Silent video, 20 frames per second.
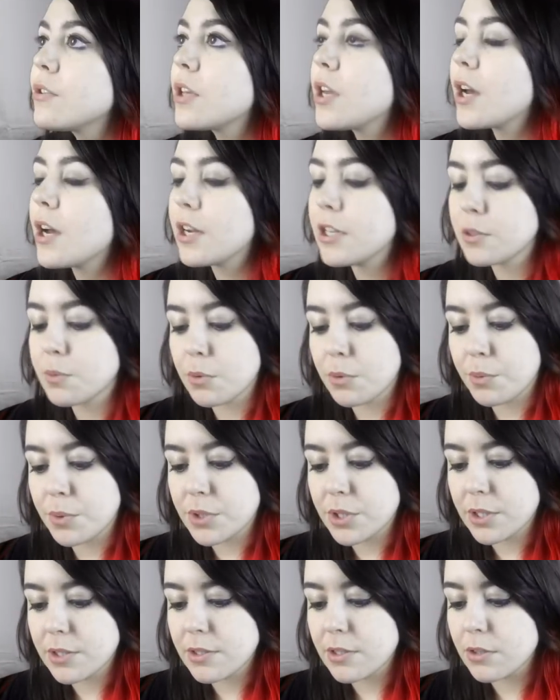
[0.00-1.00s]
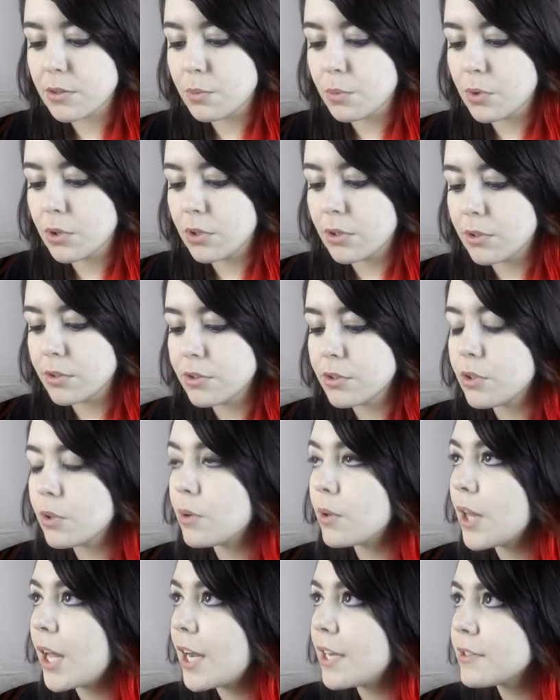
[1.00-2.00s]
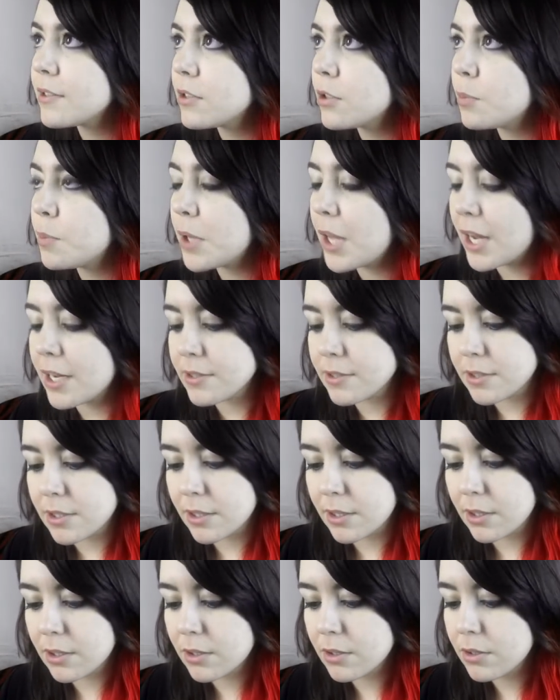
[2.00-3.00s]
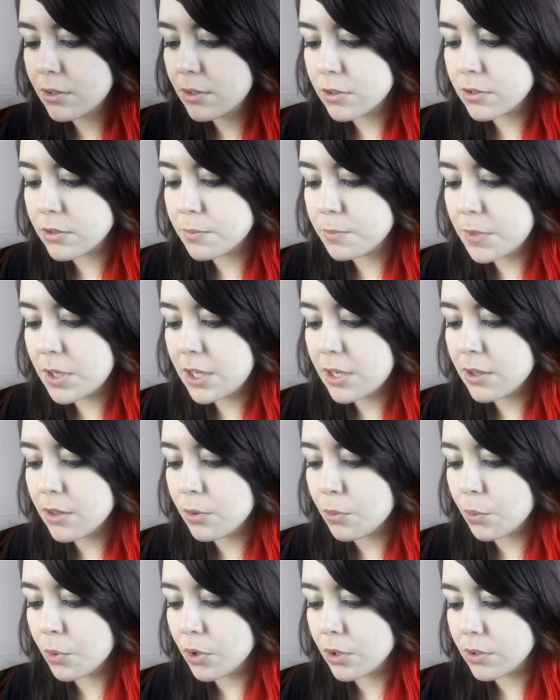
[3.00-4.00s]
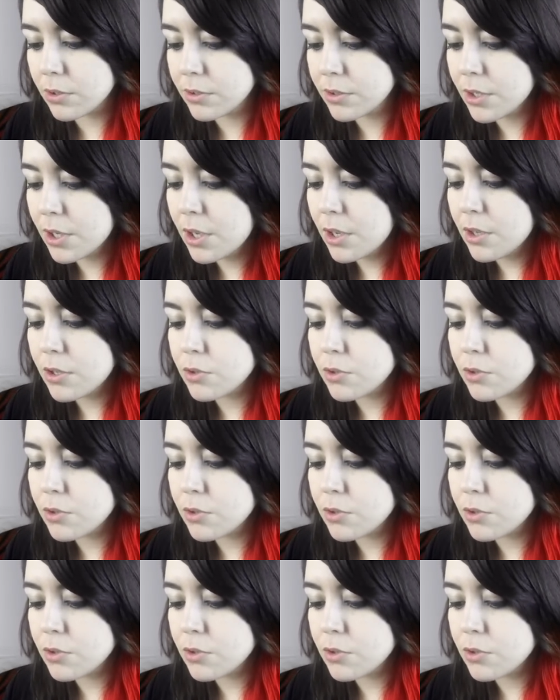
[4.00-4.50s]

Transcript: are the eyes with which I see the world. No glass, no plastic, just me and the world.